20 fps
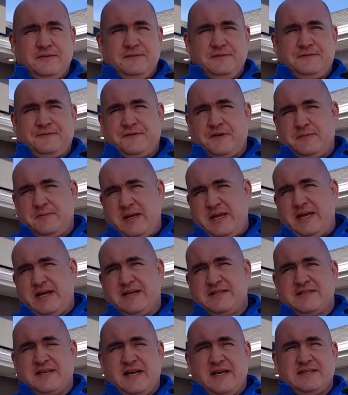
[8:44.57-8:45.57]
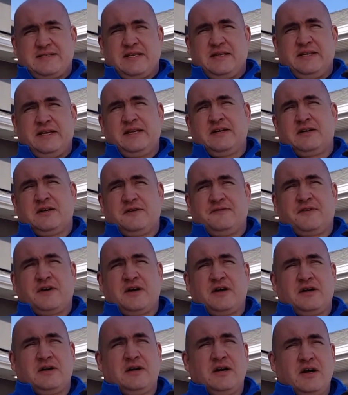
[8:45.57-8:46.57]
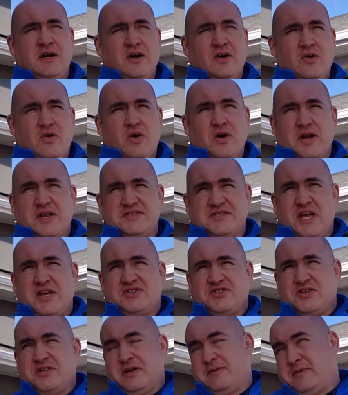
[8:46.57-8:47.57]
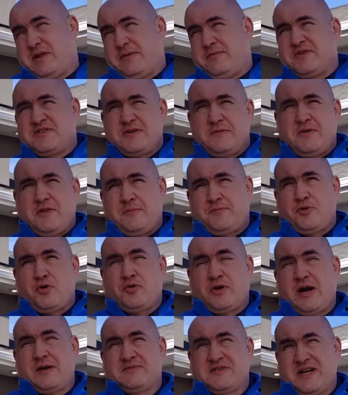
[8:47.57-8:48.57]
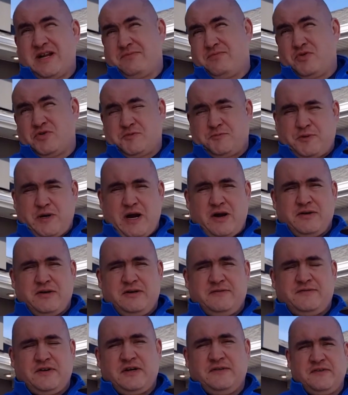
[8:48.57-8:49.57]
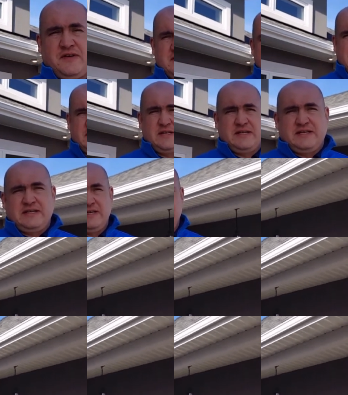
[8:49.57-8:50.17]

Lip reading: for me as the leader of our organization, them are some of the programs that I'm most proud of, obviously.